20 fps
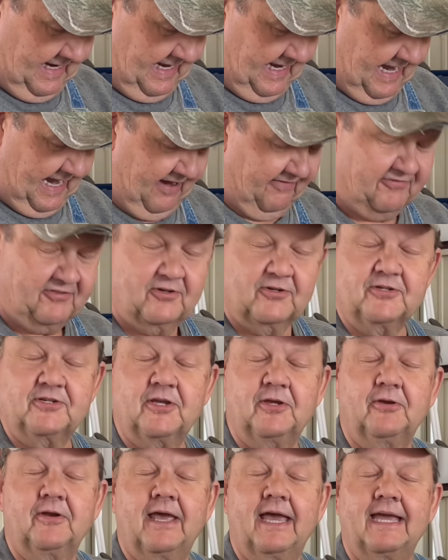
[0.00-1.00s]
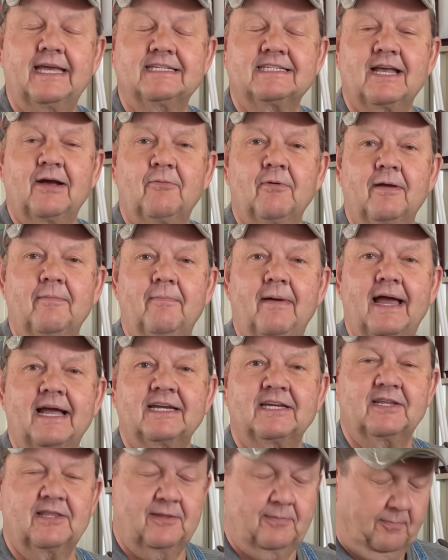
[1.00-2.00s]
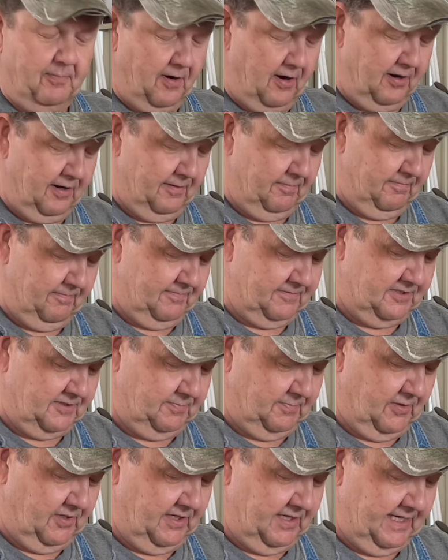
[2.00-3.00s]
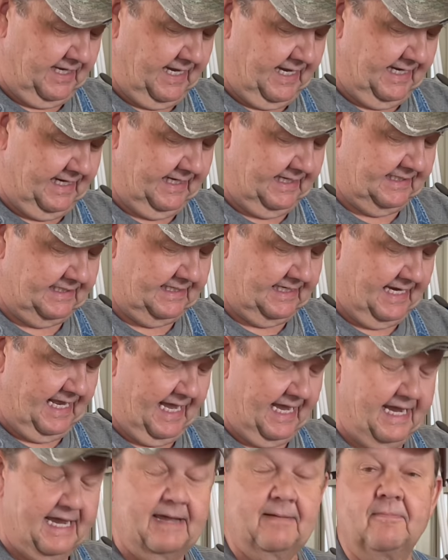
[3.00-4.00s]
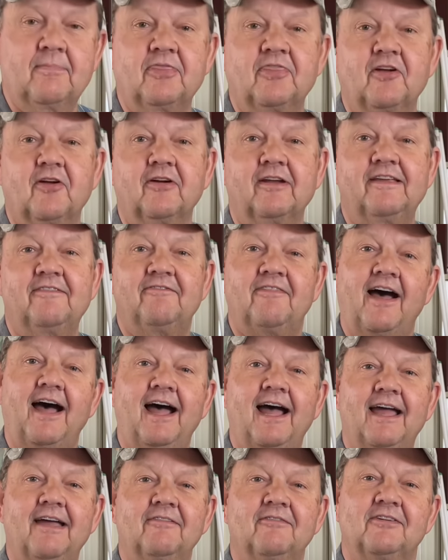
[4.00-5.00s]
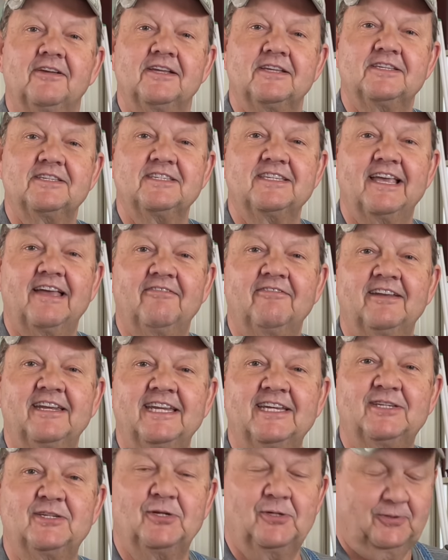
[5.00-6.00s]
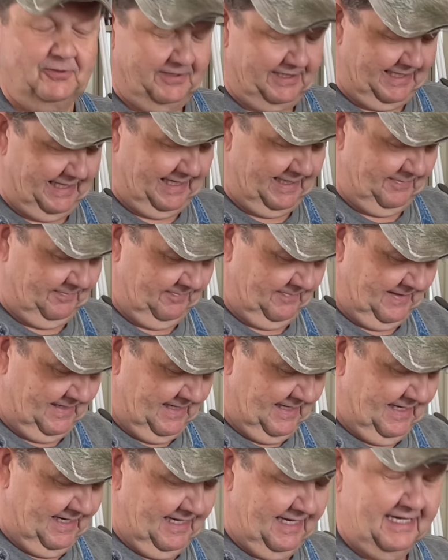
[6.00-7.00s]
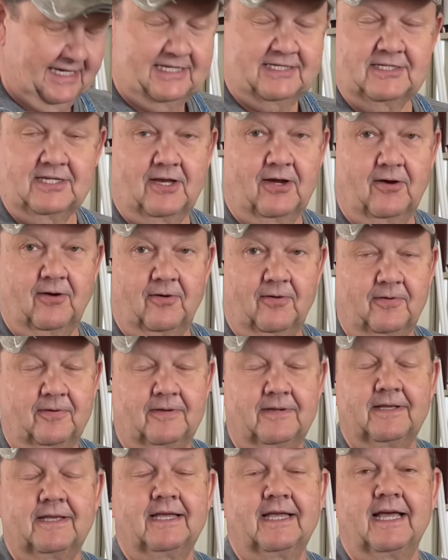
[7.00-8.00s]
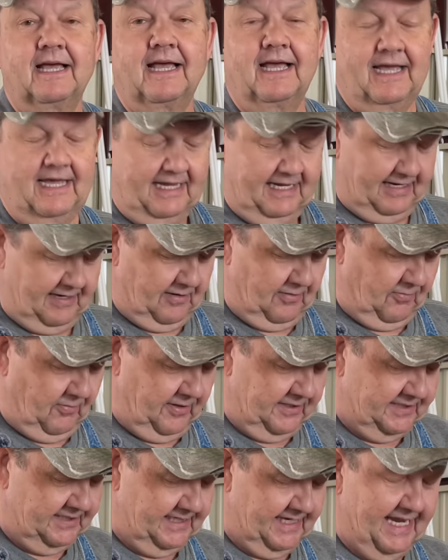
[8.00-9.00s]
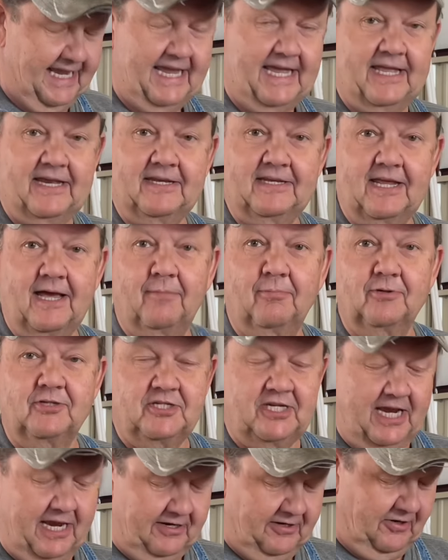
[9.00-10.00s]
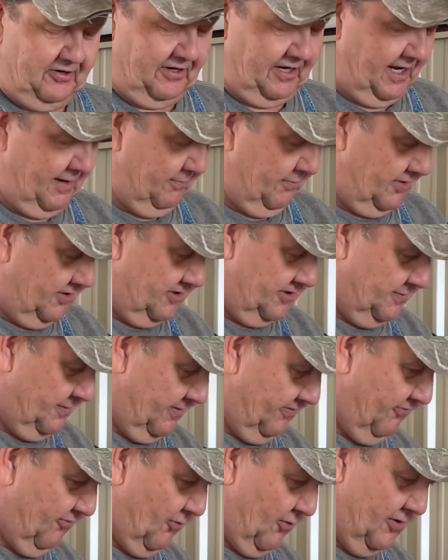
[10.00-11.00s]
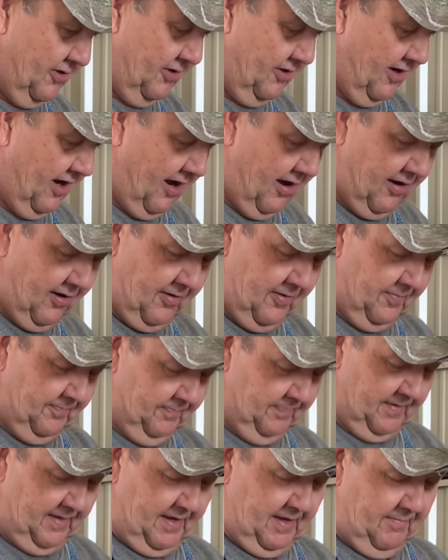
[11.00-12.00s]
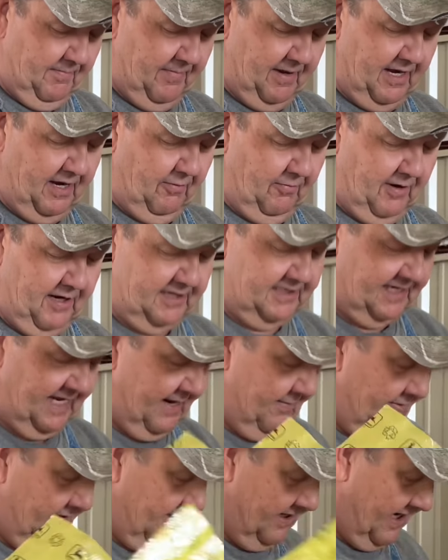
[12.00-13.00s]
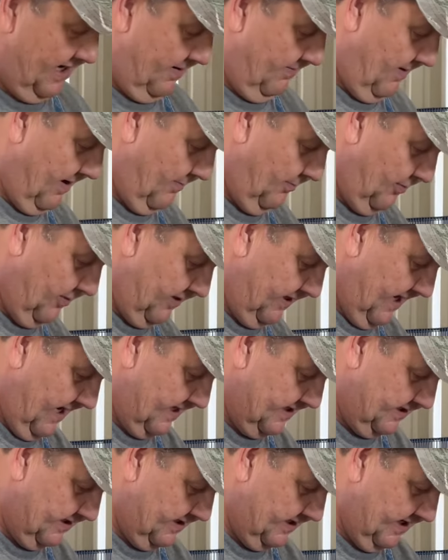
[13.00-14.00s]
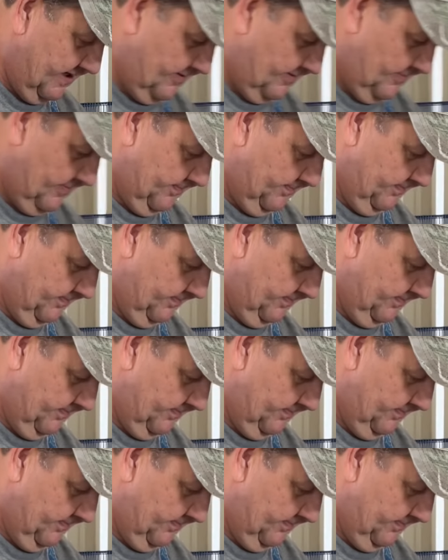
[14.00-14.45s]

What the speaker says: after 2 days, I went back to the parts book, and it's an AM3572T. So, once again, double check your numbers before you call, but I was able to come up with that seal.